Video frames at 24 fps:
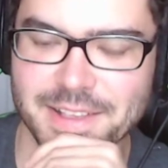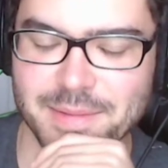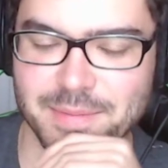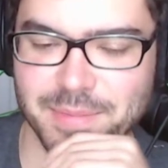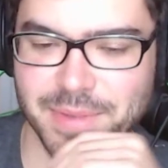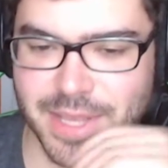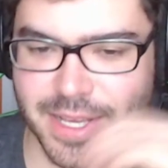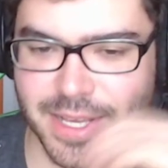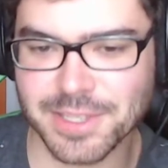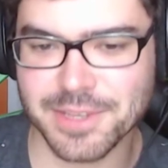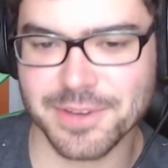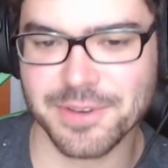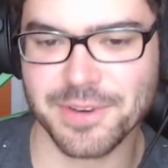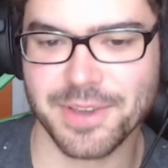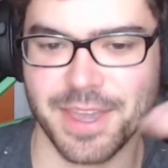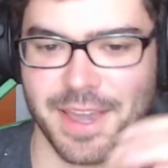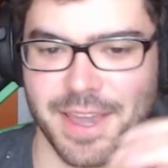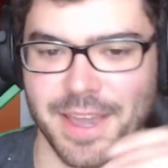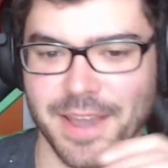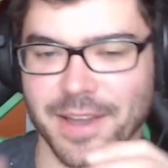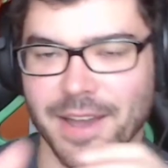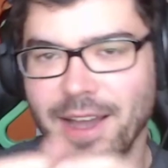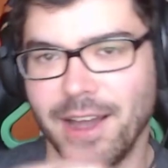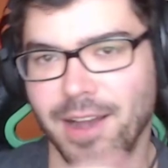But that's
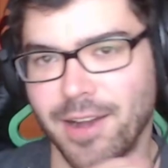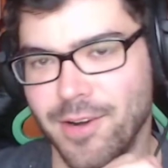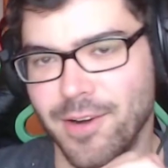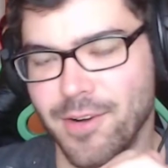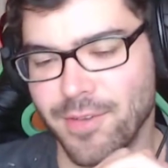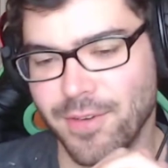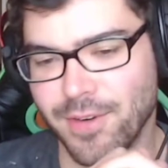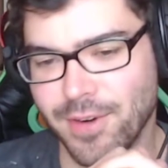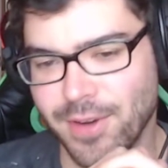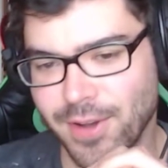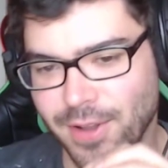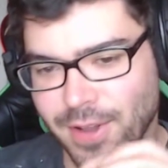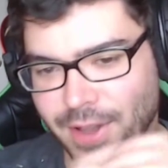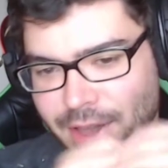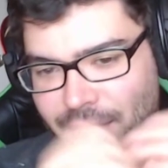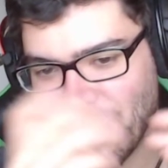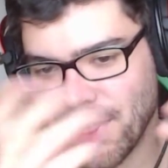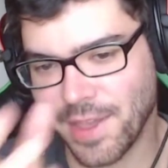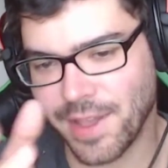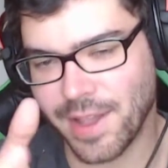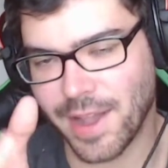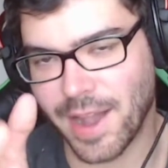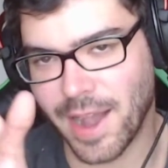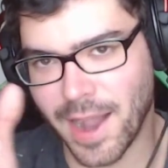okay. Overall, I
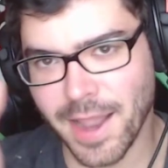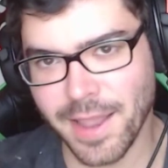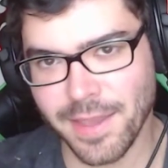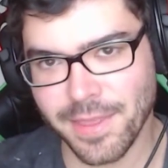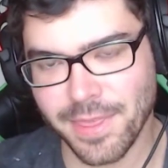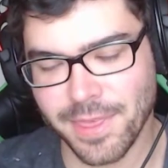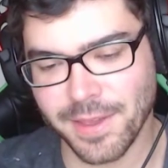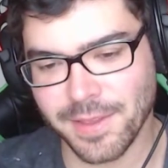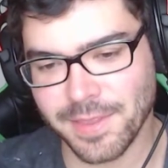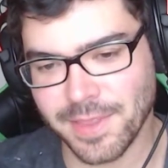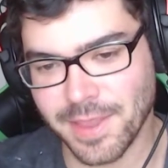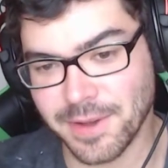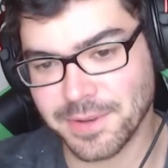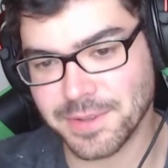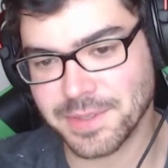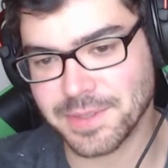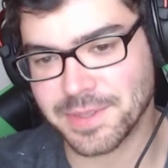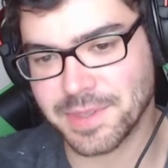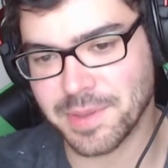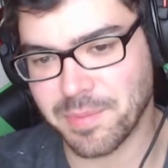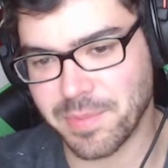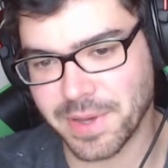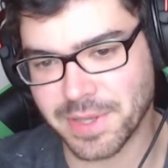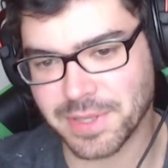think that was
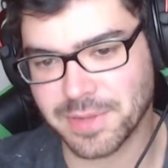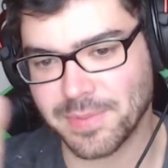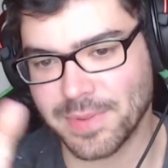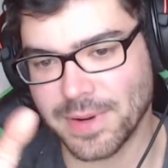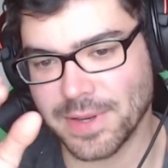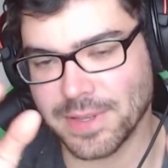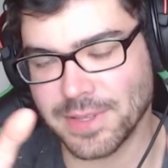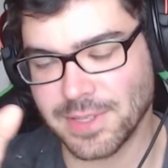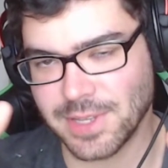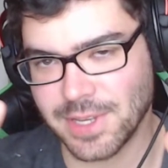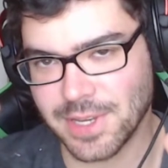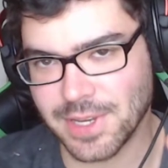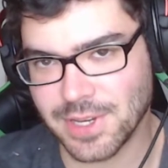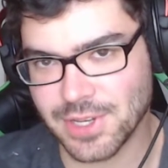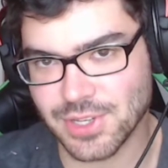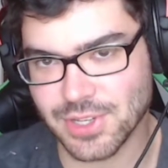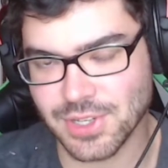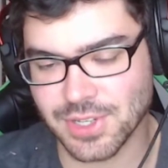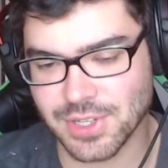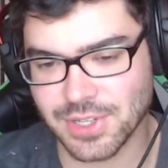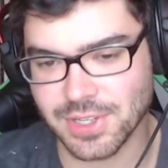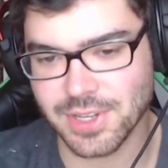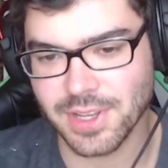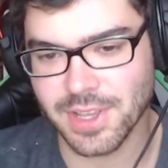the best
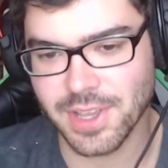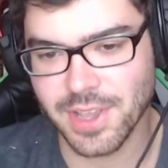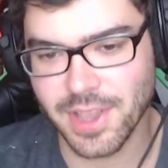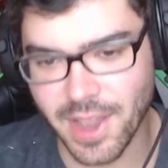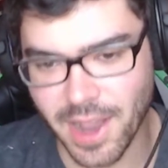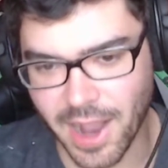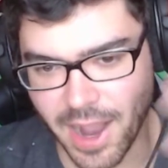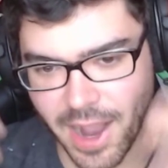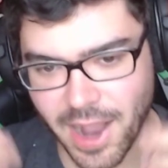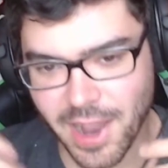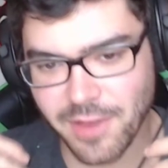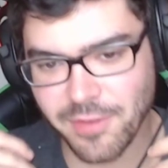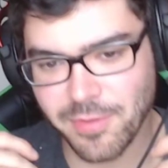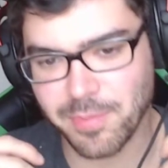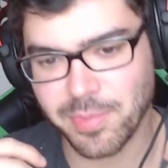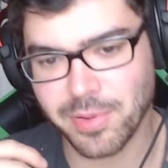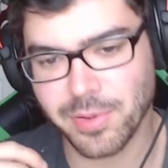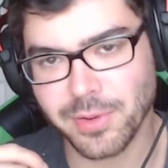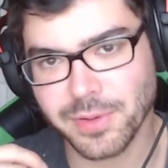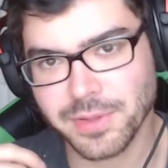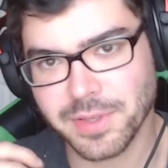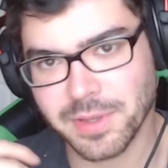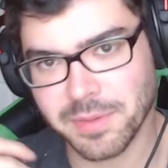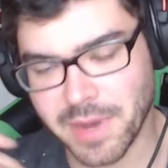presentation I've
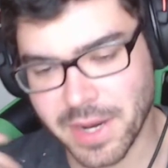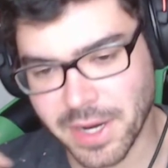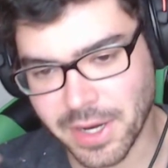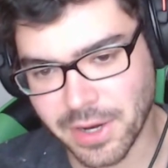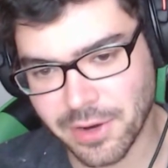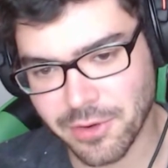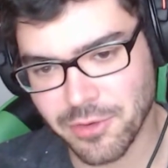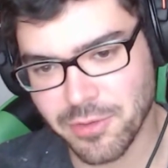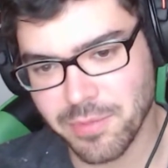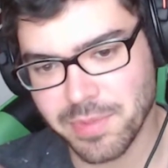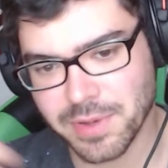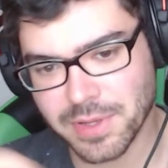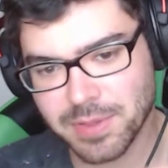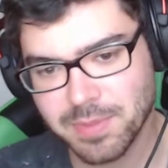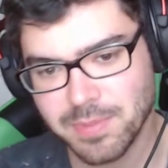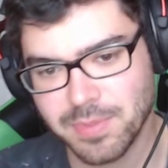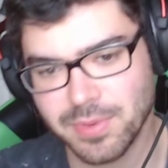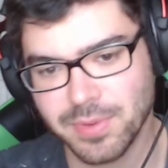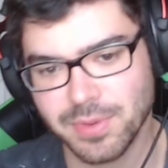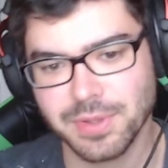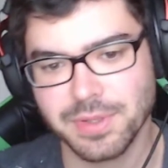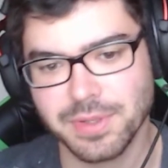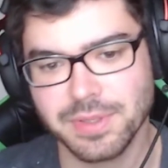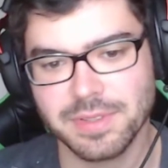pulled and my group has
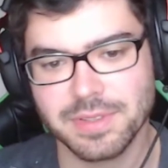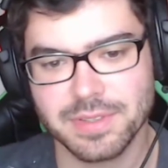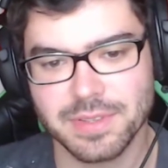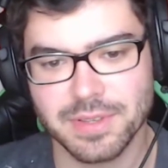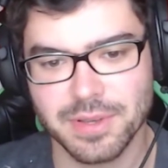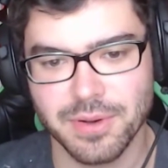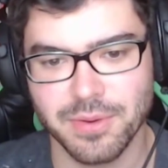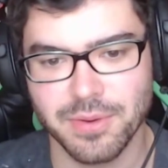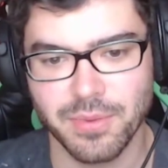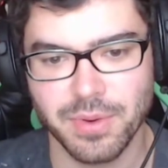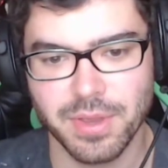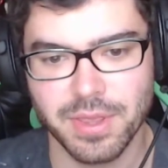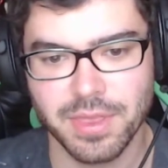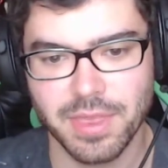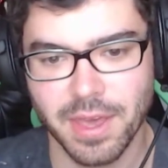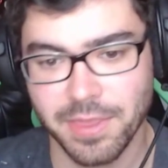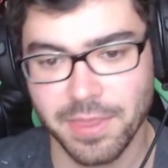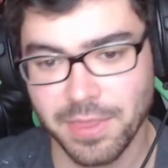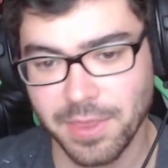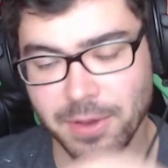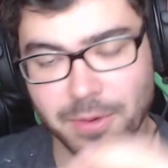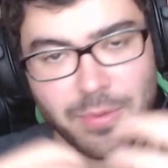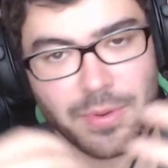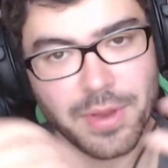pulled. So I
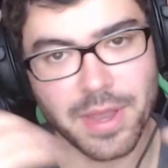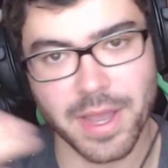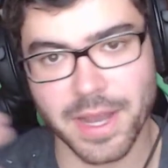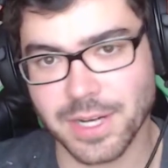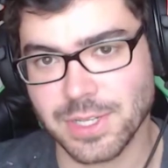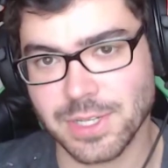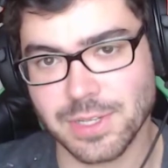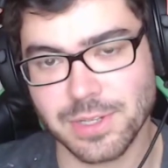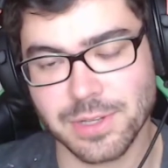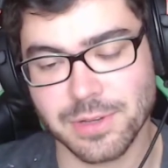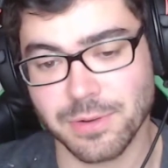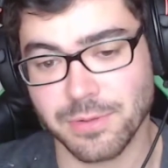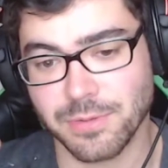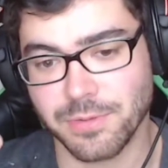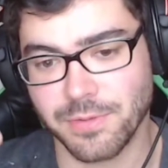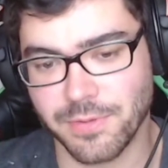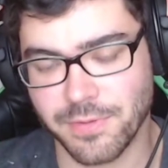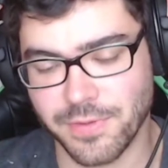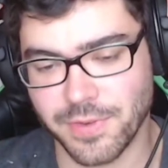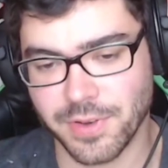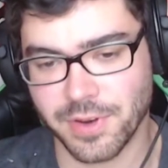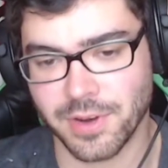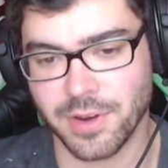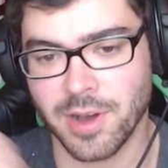think we actually did
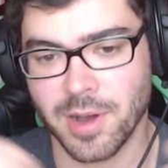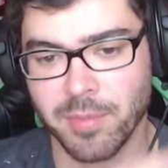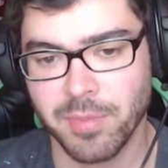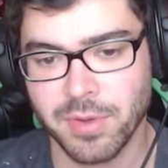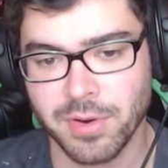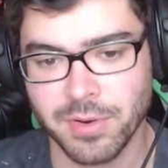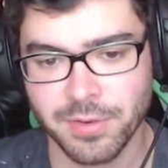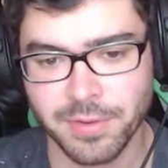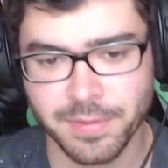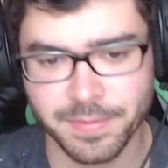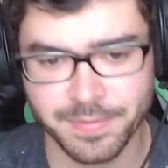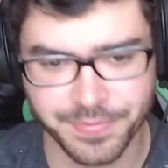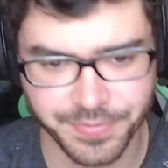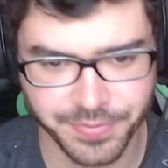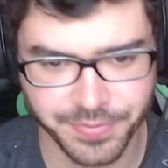phenomenal.